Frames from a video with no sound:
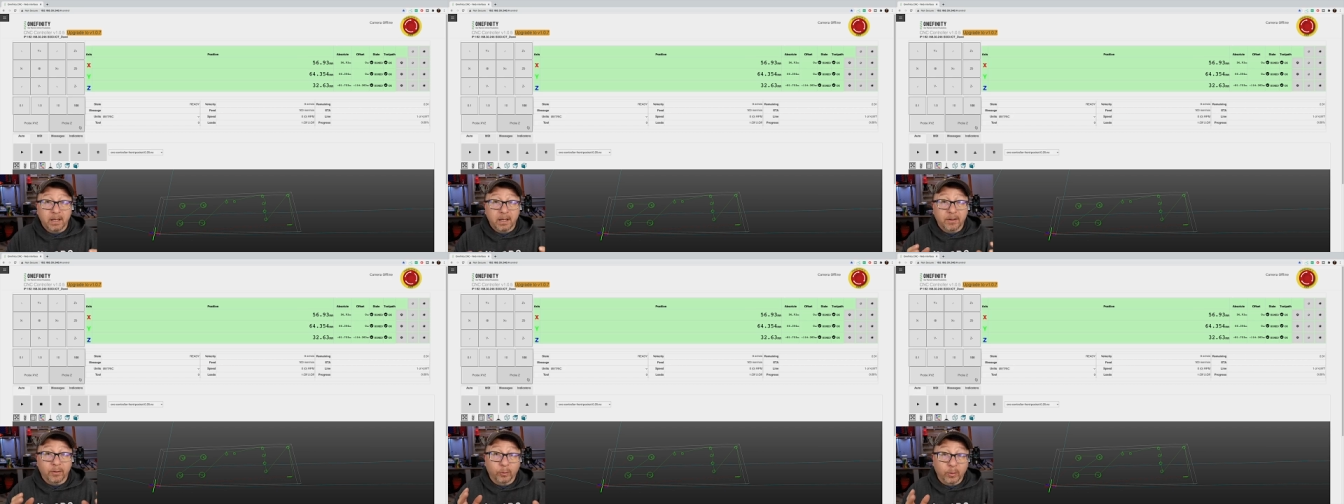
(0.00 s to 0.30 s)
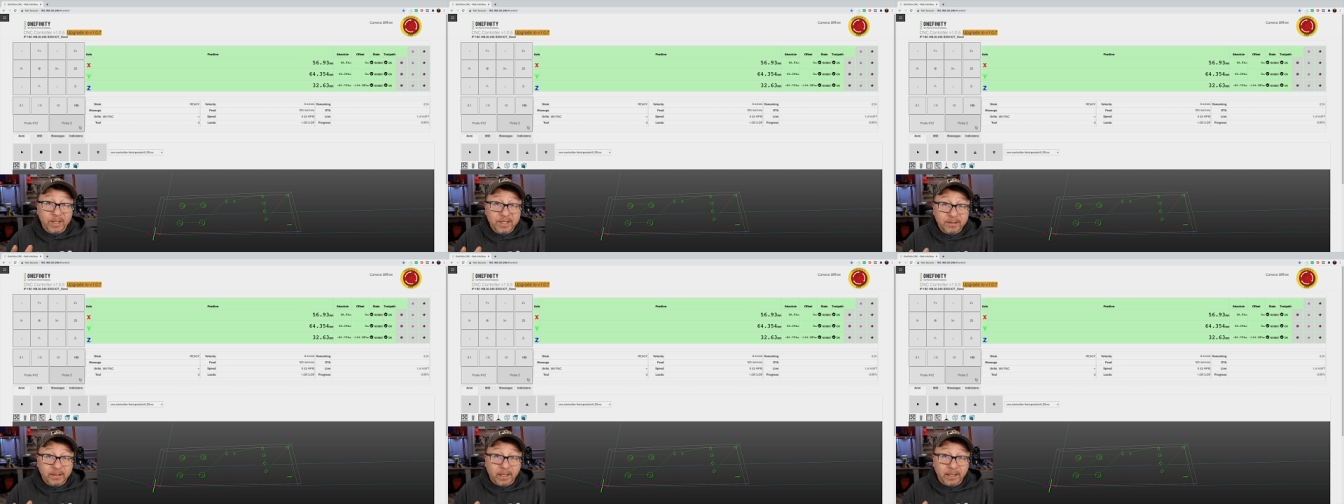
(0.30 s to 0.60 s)
The
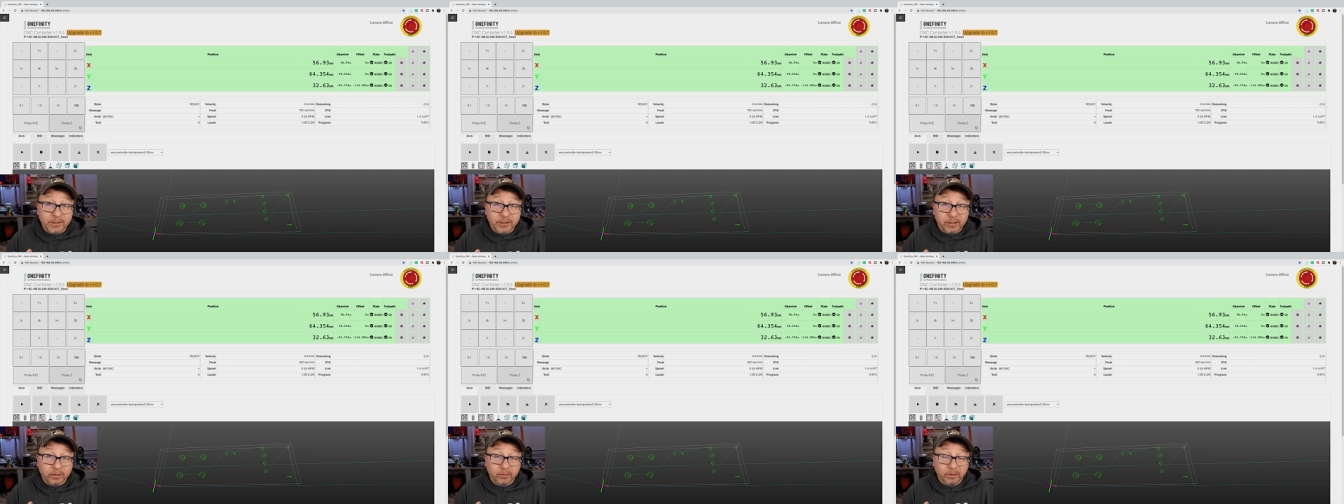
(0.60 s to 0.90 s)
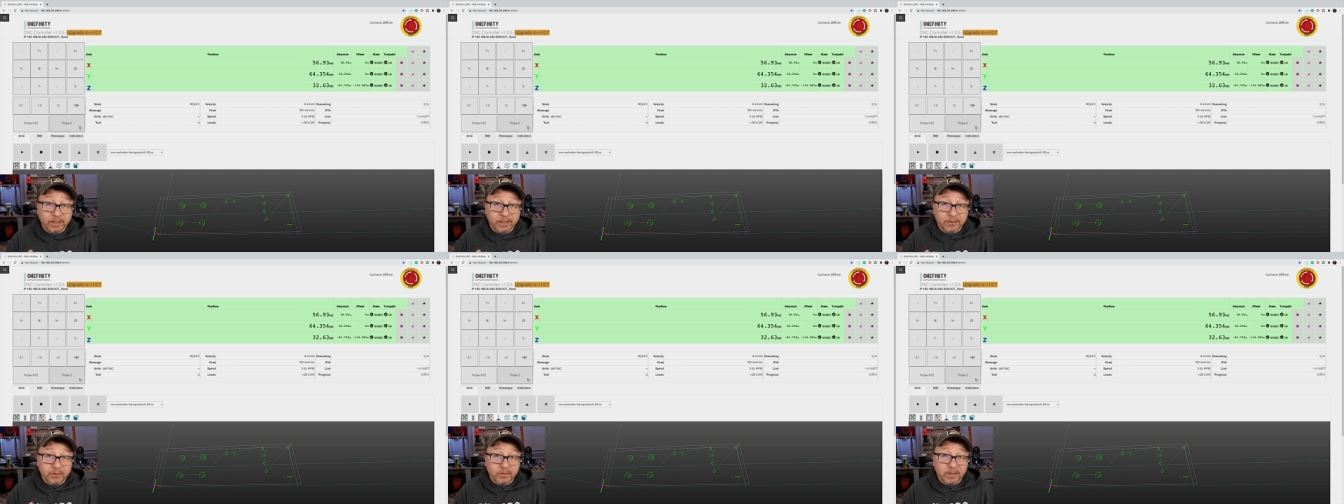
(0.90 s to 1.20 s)
reason I
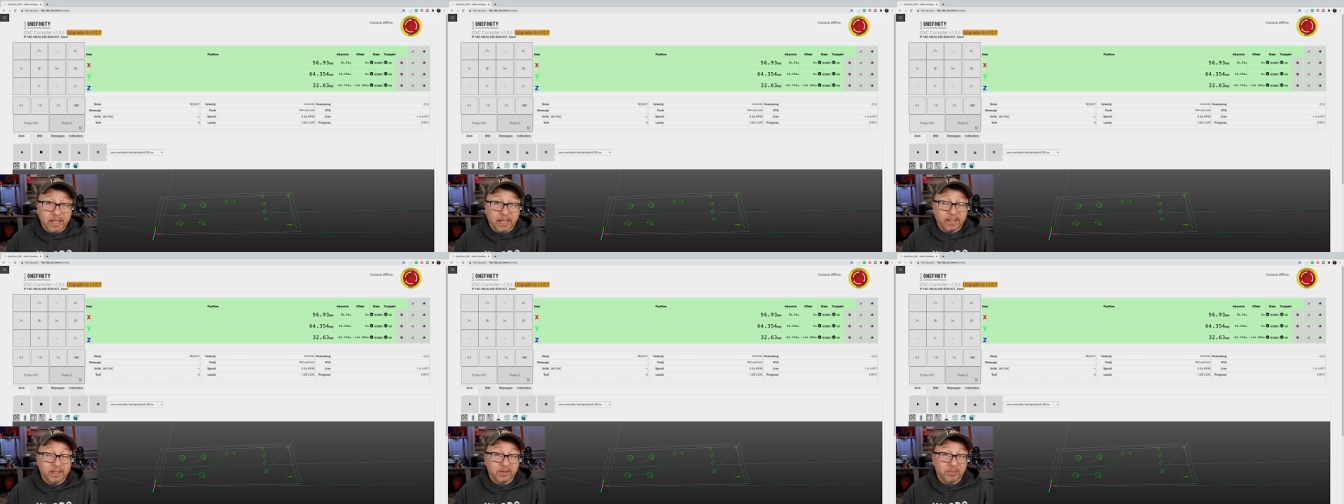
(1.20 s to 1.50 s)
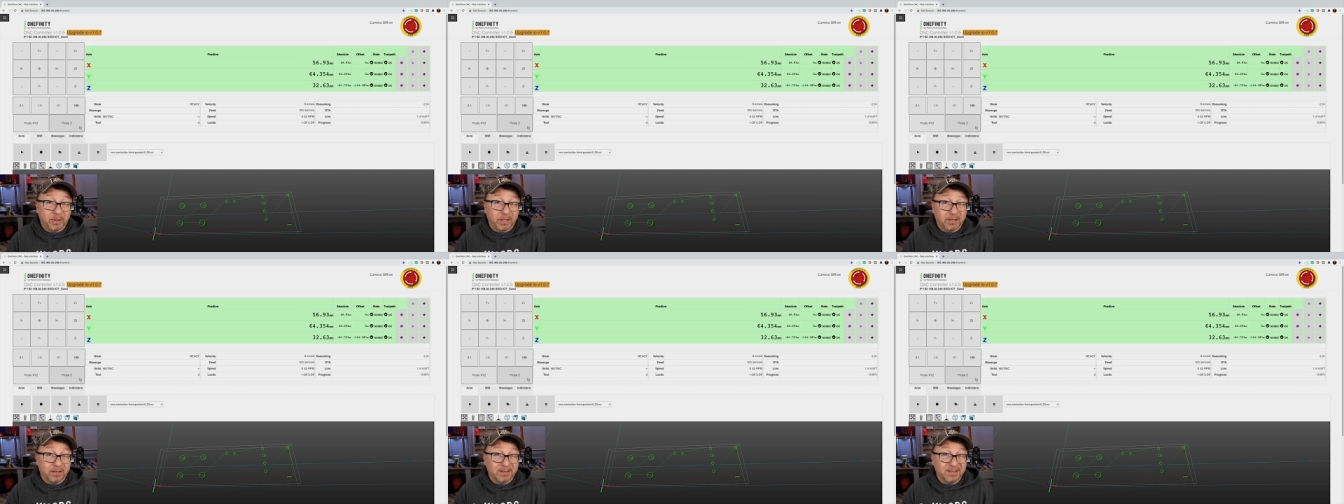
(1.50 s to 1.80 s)
generally do that is
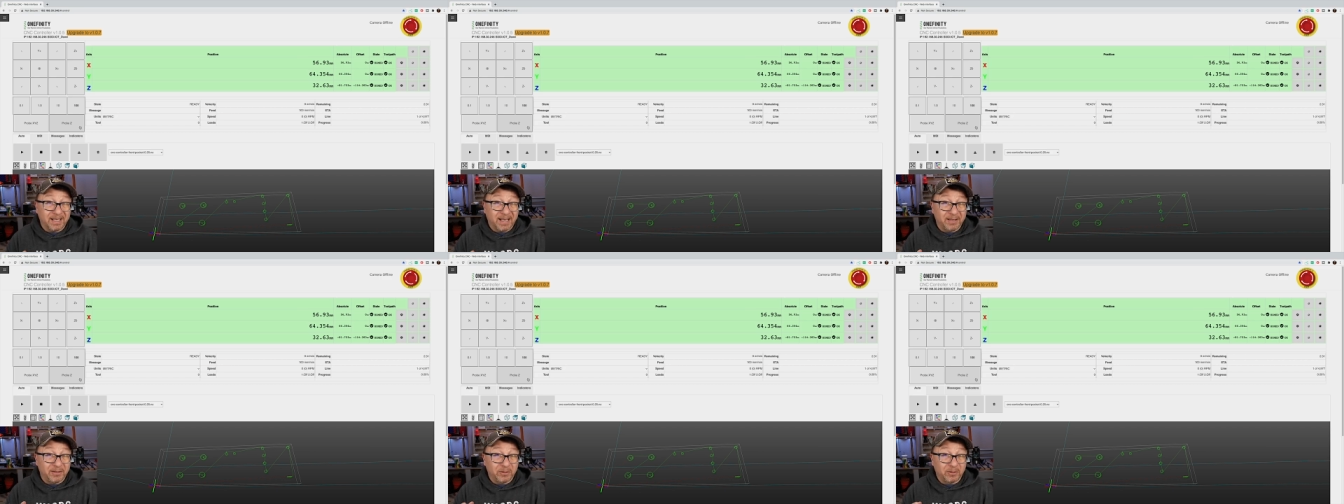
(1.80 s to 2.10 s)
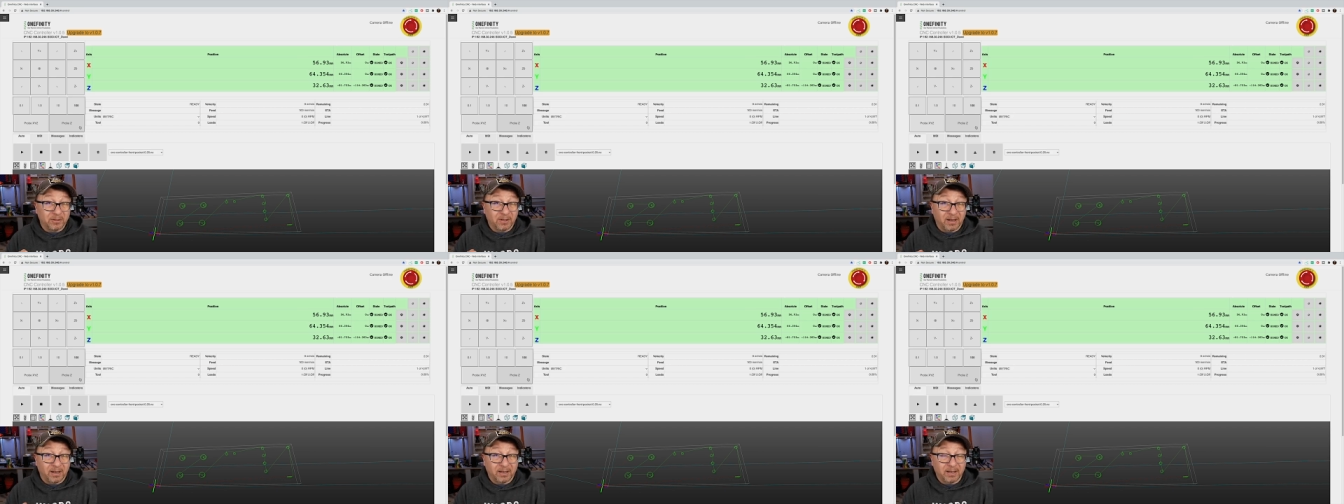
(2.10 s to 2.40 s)
because I do a
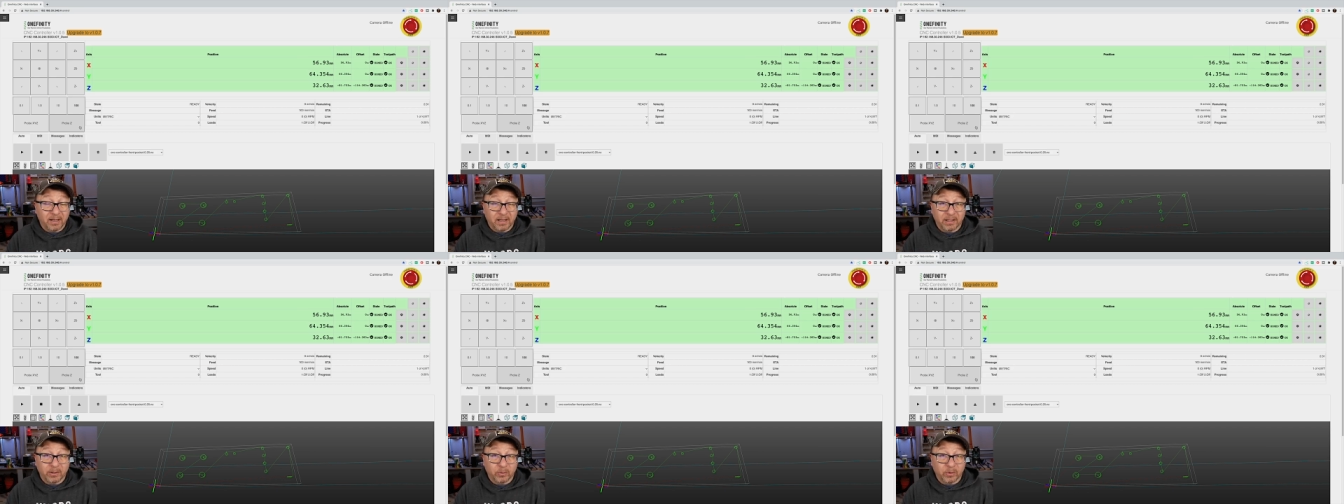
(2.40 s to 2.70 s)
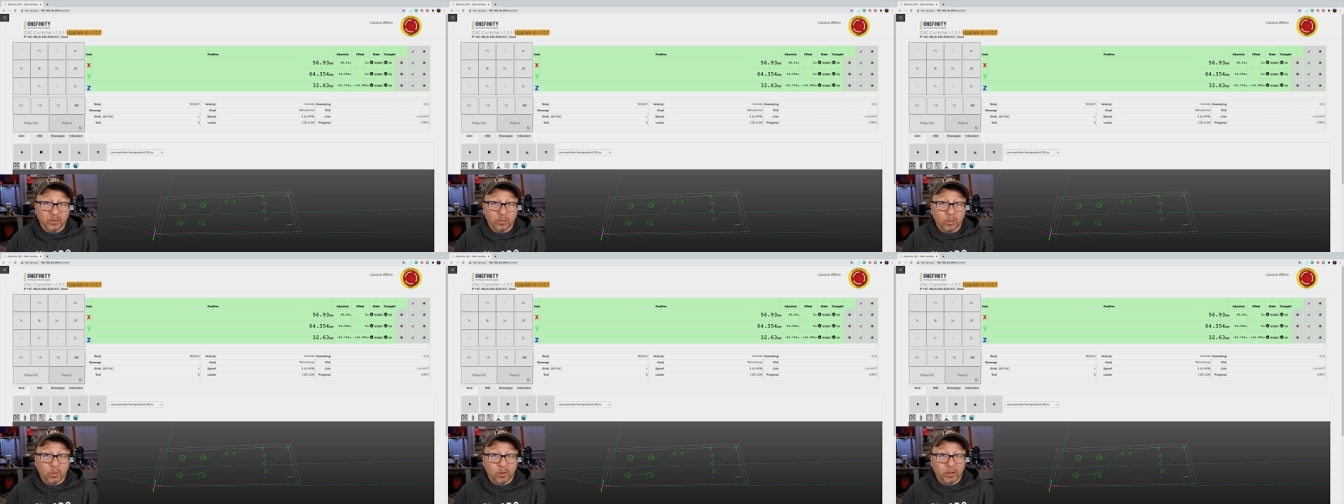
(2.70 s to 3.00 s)
lot of cutting
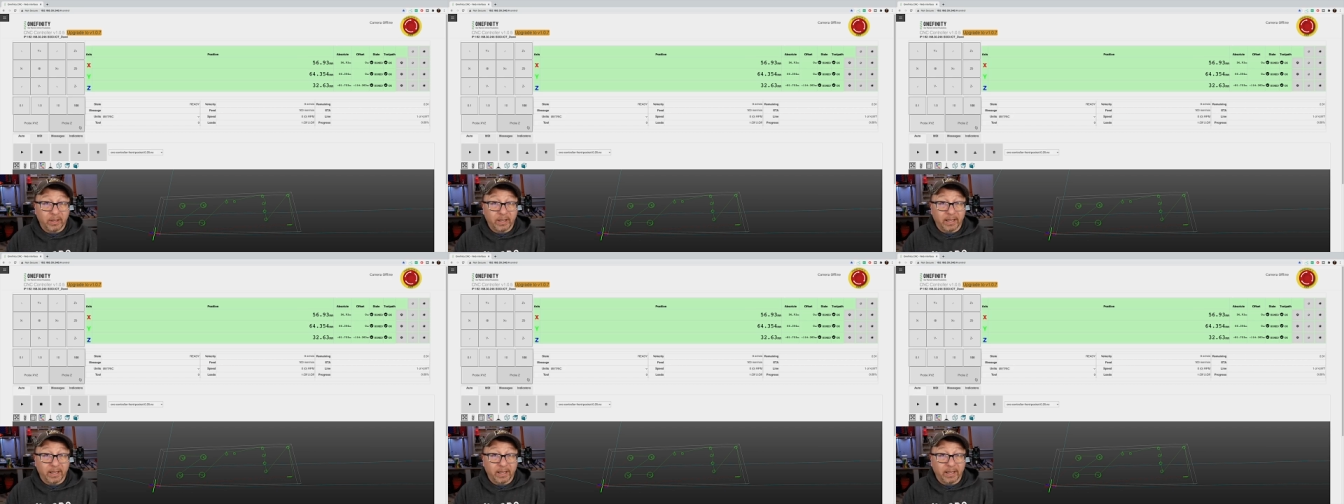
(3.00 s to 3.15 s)
with wood